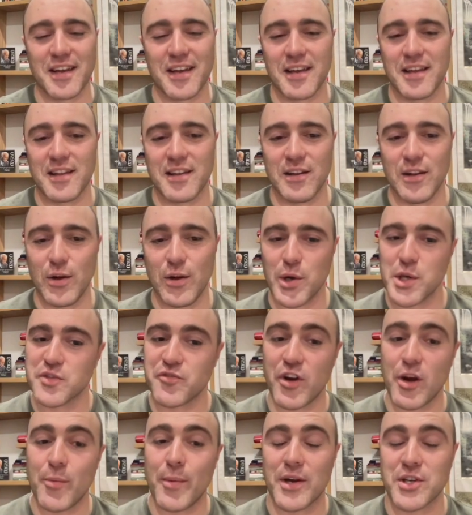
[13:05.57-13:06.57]
It looks
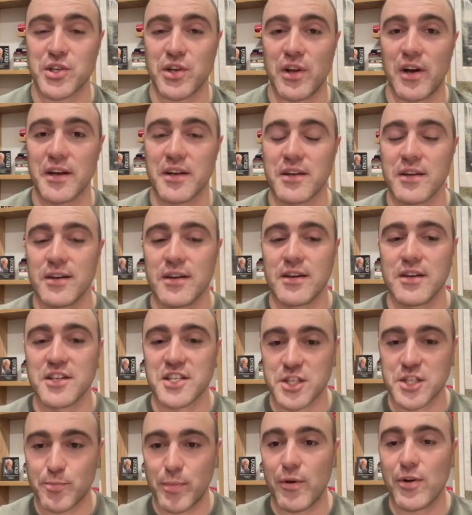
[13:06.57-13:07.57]
very much like
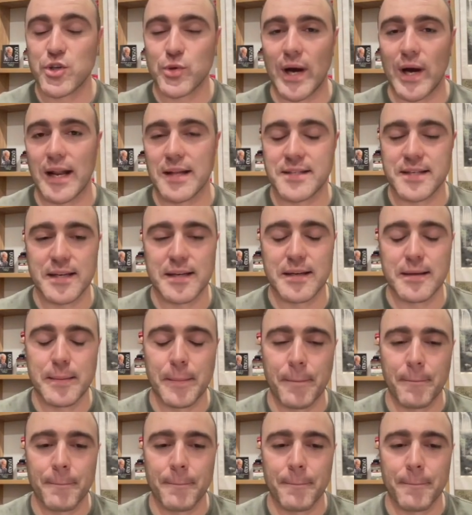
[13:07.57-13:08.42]
spirituality,